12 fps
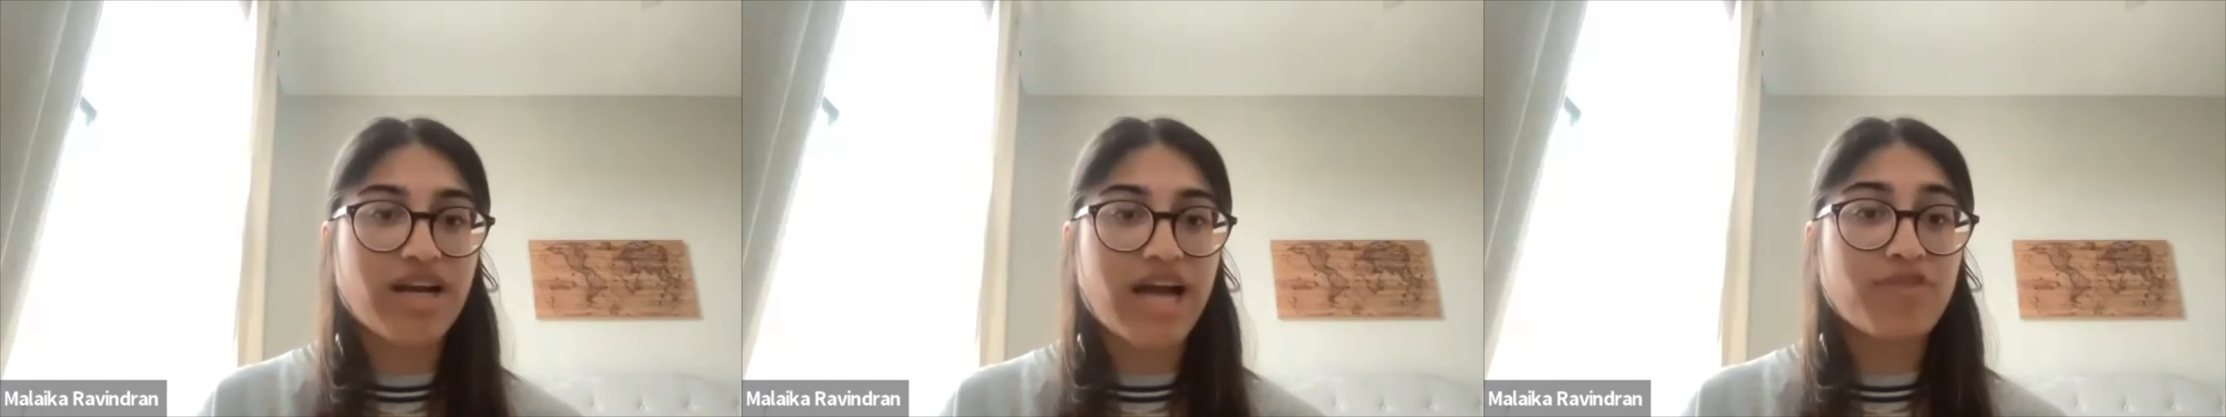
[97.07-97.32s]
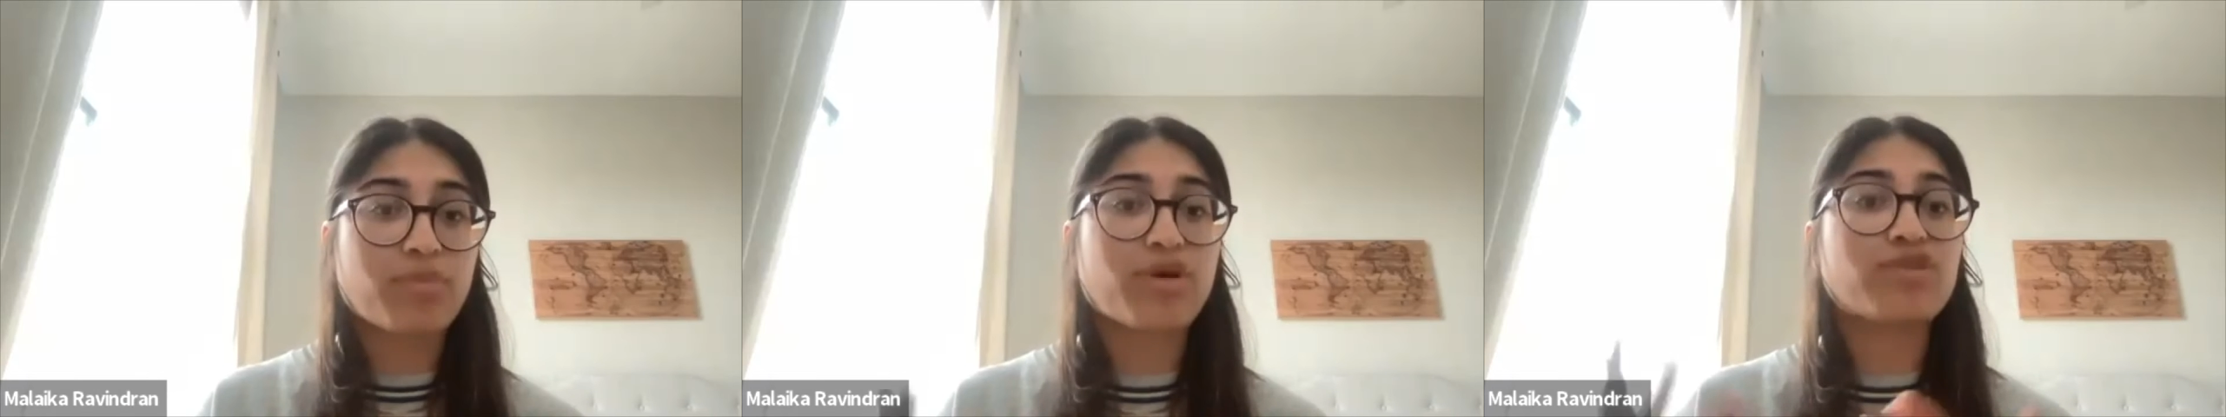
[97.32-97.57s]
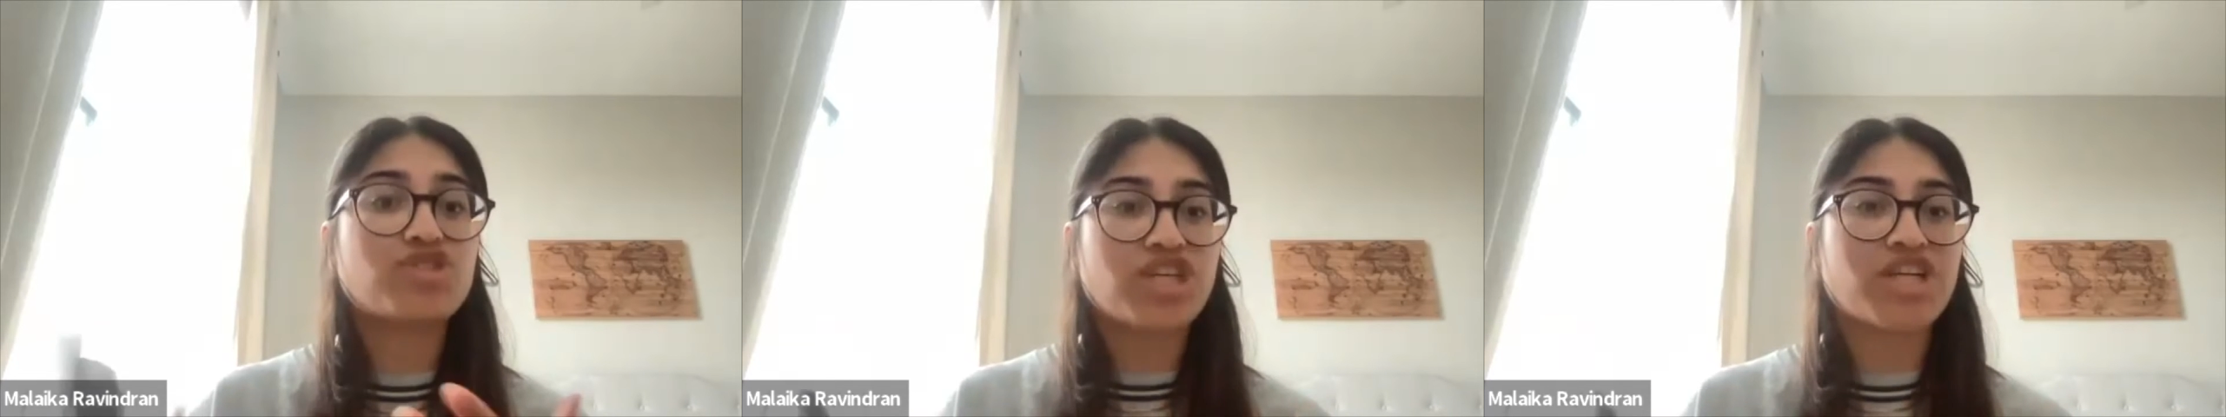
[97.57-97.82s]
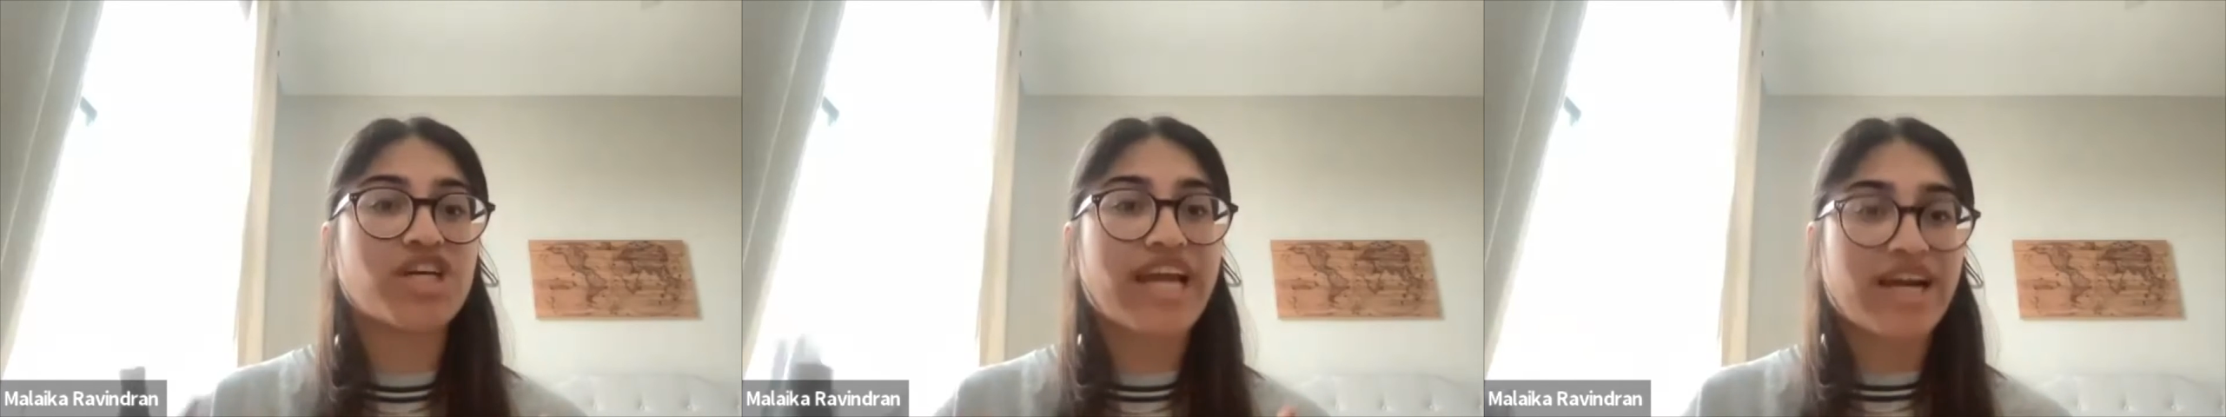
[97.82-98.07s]
kind of approaching
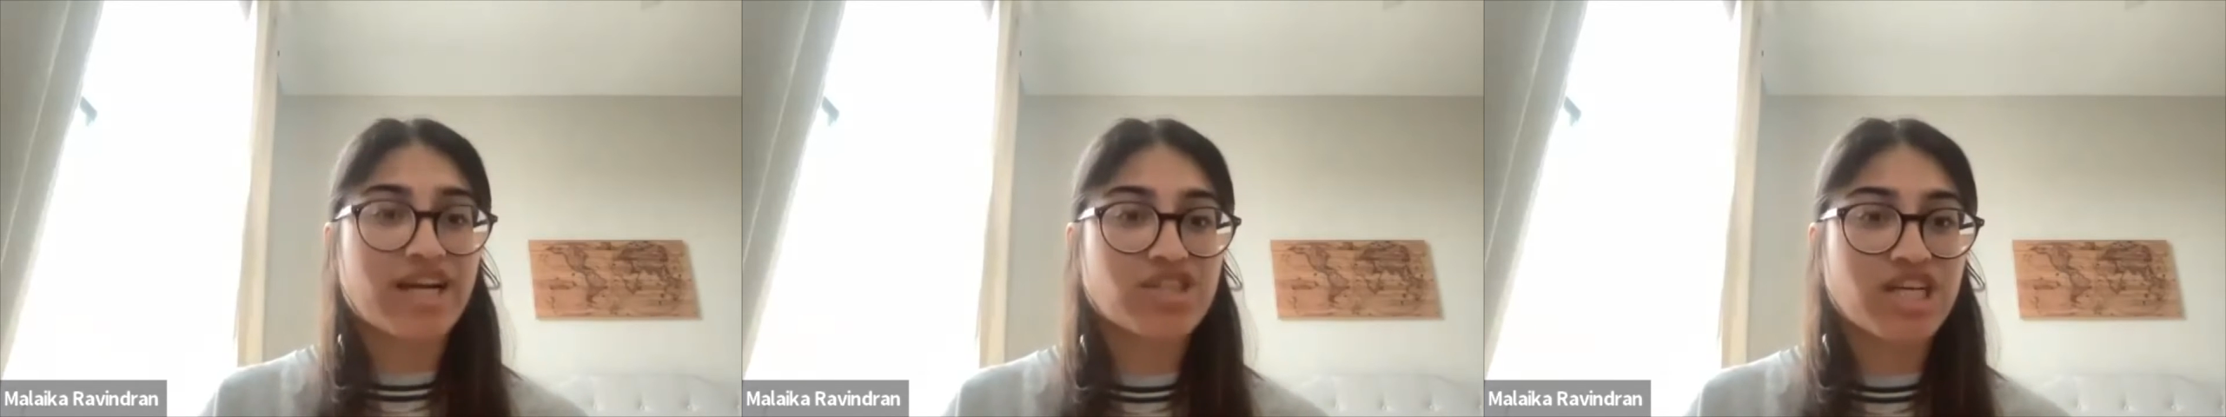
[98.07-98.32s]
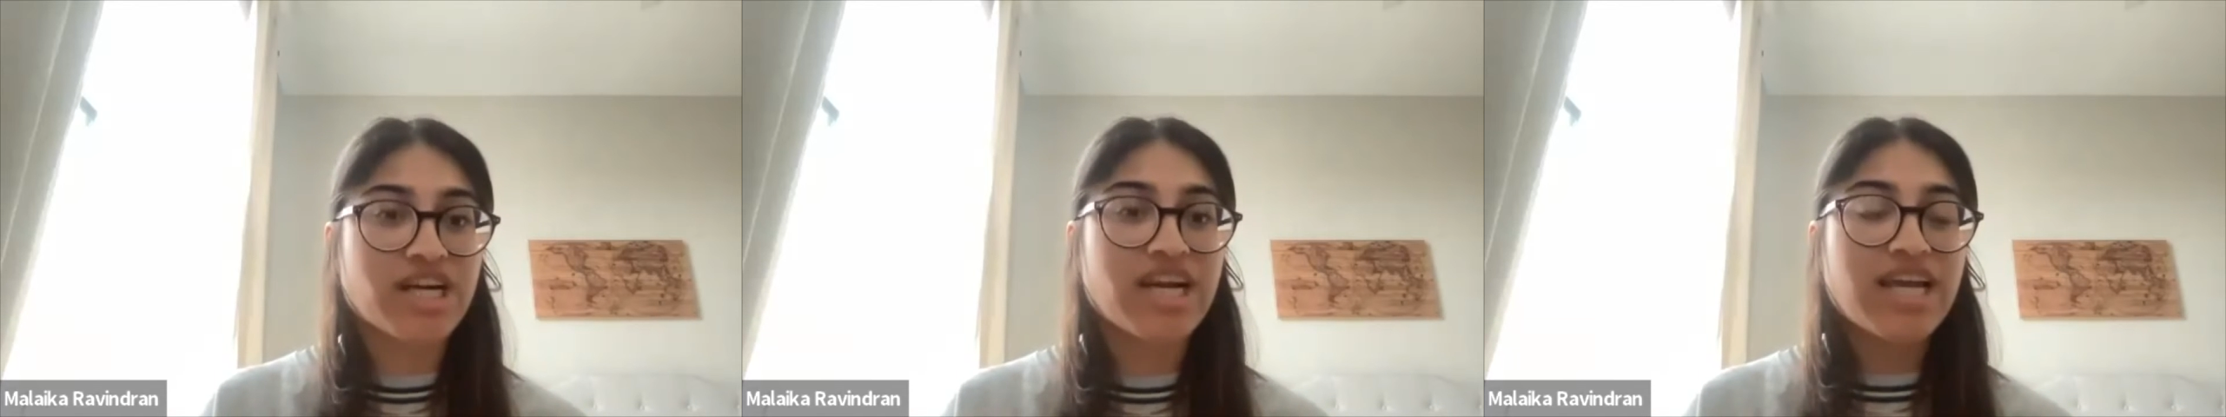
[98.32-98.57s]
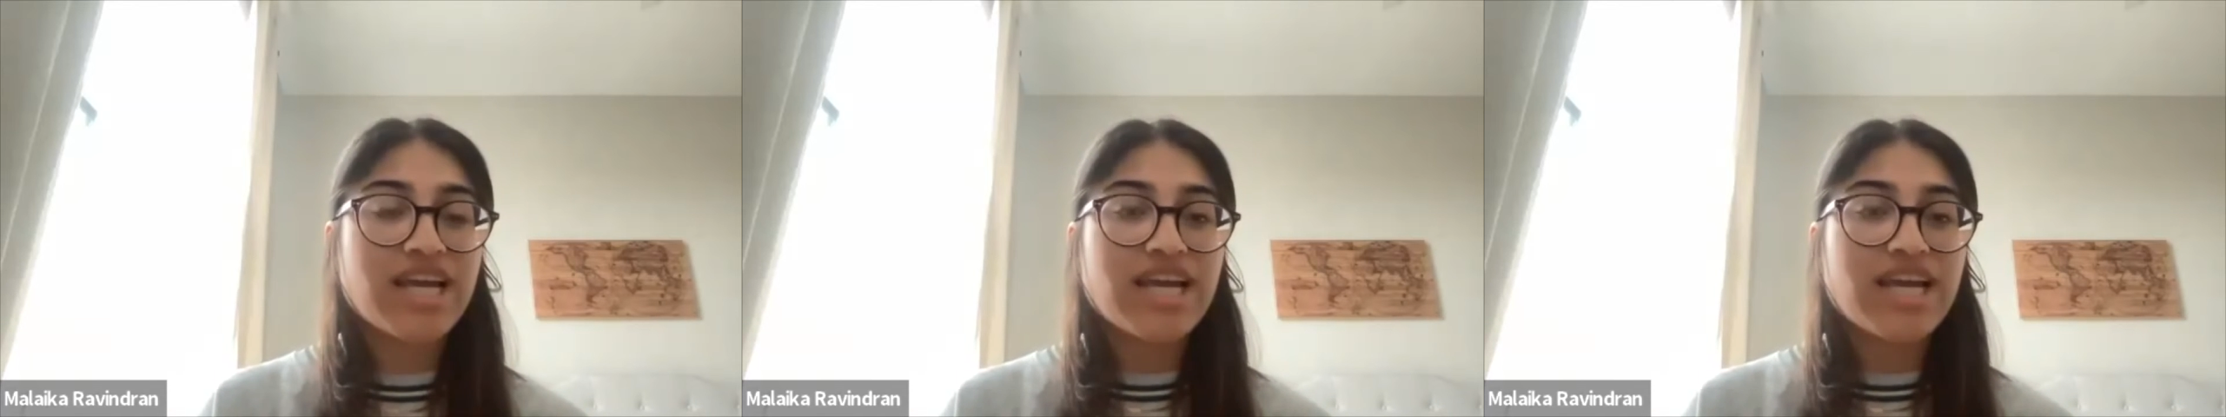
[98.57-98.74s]
your character